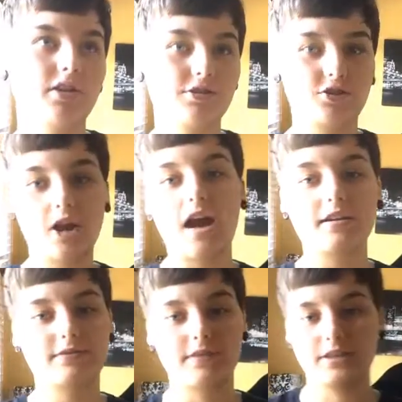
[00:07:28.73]
There's
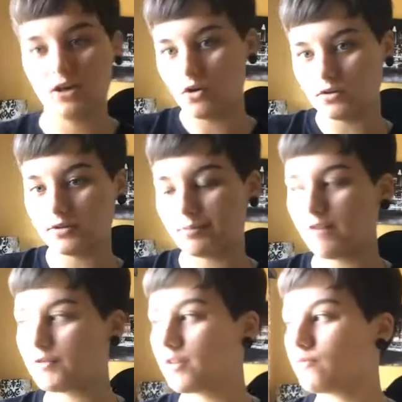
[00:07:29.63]
Jonathan, the older
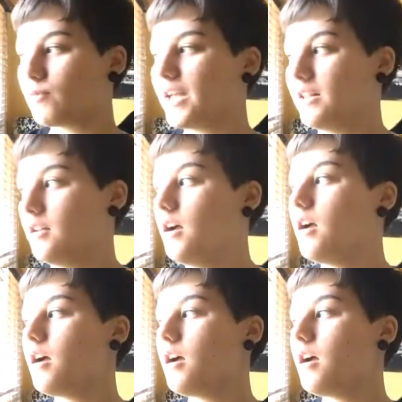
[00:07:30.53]
brother of Will.